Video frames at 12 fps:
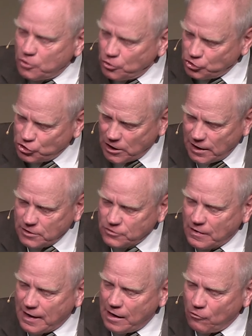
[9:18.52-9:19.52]
to
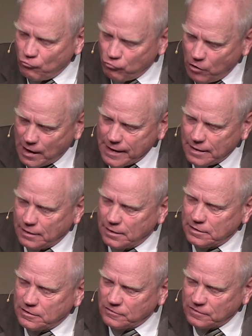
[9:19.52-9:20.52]
judge that
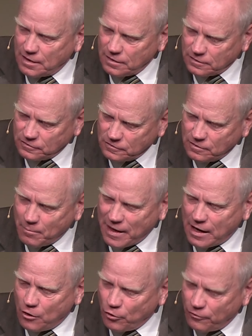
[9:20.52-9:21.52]
rightly, to say this is a
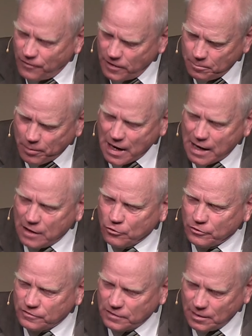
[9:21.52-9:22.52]
matter of
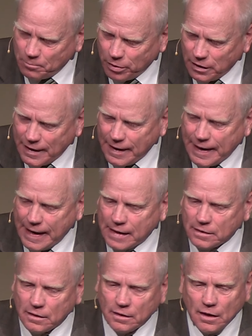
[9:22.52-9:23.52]
hypocrisy and play
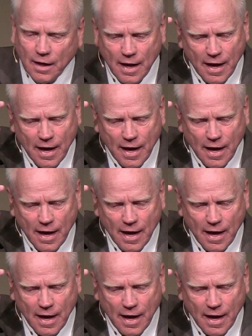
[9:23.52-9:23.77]
acting,